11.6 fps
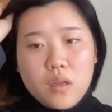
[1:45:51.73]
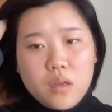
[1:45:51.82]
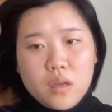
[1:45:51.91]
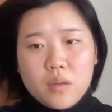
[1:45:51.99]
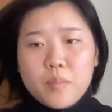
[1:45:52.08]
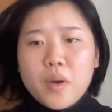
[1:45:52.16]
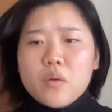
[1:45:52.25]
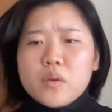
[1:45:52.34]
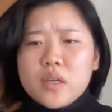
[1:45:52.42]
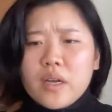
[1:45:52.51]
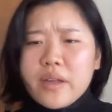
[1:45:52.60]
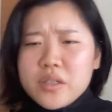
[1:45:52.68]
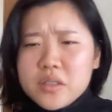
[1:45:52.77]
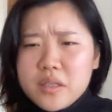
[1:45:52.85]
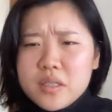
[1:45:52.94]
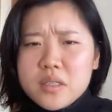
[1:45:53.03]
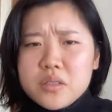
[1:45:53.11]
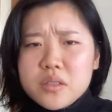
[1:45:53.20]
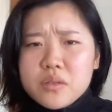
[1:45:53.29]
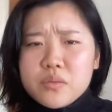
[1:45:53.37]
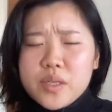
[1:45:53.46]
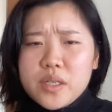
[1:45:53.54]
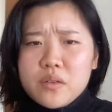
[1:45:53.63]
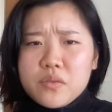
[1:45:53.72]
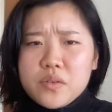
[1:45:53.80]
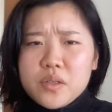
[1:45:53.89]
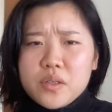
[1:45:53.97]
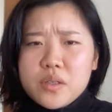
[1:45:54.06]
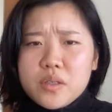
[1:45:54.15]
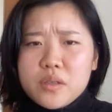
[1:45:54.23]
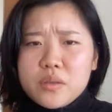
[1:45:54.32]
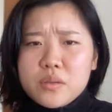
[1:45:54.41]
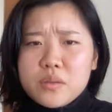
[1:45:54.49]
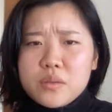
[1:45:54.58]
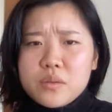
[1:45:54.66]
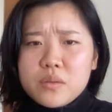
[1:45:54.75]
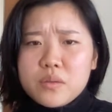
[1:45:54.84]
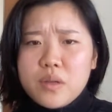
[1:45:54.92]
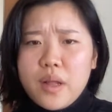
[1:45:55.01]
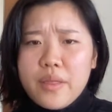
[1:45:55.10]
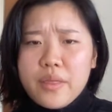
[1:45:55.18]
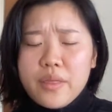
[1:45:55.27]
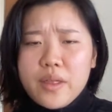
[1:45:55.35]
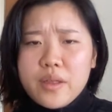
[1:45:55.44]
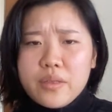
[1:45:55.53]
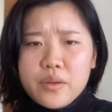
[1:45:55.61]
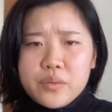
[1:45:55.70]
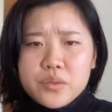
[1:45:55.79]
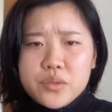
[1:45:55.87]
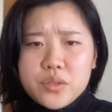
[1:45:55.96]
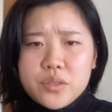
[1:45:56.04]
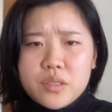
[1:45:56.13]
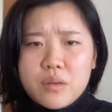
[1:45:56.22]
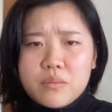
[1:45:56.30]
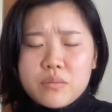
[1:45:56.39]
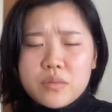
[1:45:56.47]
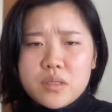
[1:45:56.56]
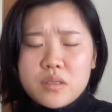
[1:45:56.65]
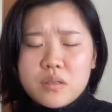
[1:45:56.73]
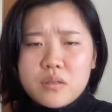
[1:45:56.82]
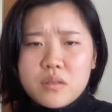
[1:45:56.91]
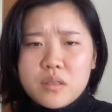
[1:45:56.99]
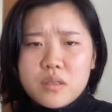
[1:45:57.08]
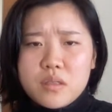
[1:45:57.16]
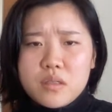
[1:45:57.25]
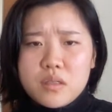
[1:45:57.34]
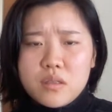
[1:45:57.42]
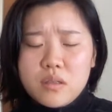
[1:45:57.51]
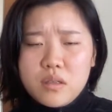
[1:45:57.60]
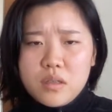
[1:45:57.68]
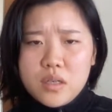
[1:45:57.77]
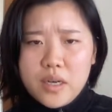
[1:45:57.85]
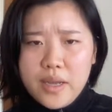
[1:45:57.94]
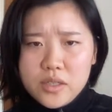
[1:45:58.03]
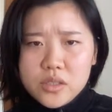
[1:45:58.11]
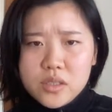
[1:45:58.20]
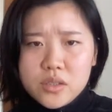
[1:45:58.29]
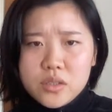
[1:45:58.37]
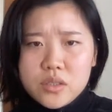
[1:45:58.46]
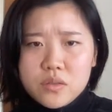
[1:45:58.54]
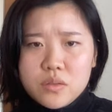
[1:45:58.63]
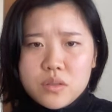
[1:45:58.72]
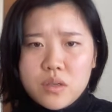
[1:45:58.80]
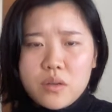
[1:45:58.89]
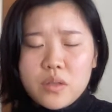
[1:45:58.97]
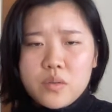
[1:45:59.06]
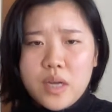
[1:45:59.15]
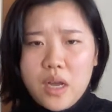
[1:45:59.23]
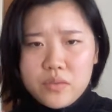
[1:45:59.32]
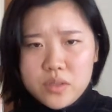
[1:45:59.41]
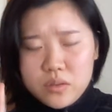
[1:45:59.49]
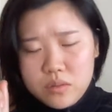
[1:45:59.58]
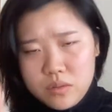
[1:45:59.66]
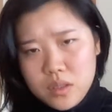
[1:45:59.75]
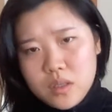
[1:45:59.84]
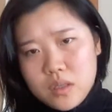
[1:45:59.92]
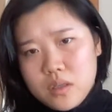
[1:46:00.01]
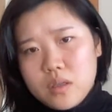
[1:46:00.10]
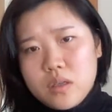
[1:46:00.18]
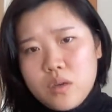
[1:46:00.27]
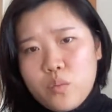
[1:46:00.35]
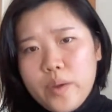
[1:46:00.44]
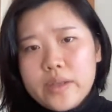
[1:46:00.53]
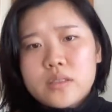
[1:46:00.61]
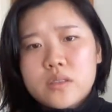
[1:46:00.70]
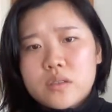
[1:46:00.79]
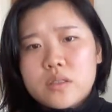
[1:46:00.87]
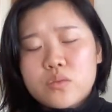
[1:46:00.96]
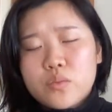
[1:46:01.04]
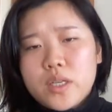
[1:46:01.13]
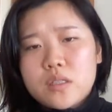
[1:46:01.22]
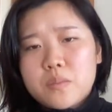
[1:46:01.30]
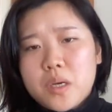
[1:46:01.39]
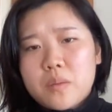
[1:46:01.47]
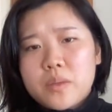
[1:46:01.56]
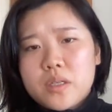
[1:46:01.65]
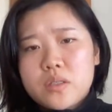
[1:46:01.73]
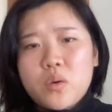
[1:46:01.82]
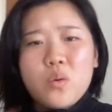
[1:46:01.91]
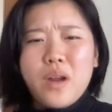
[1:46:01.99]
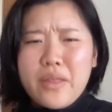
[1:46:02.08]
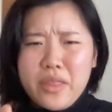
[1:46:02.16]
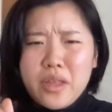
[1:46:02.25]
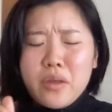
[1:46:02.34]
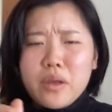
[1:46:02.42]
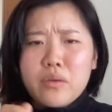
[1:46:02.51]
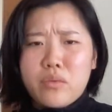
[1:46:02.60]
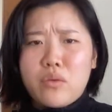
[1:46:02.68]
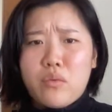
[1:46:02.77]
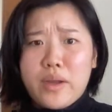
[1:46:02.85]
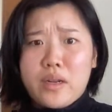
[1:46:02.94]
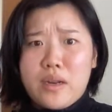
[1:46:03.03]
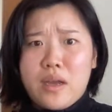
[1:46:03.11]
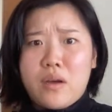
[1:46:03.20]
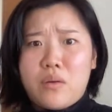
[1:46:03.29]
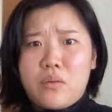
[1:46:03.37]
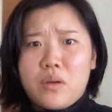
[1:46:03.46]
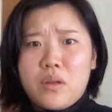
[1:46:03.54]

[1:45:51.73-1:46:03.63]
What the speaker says: Marwa, I actually did your reading for you. I think there was just some connection issues, so you will have to wait until this read is published, or I think you can rewind it now.